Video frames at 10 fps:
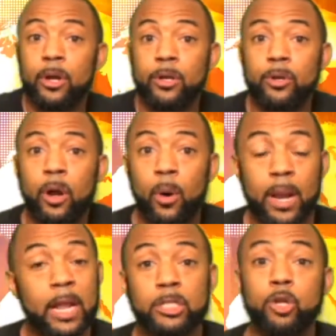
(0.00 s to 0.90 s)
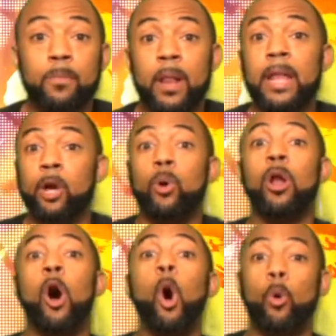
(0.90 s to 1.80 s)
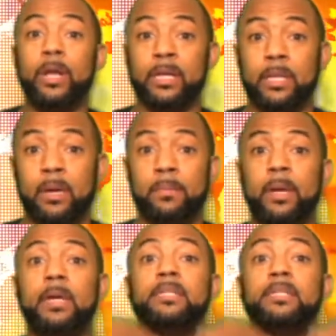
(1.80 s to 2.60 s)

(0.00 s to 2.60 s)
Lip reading: unless you're planning on holding them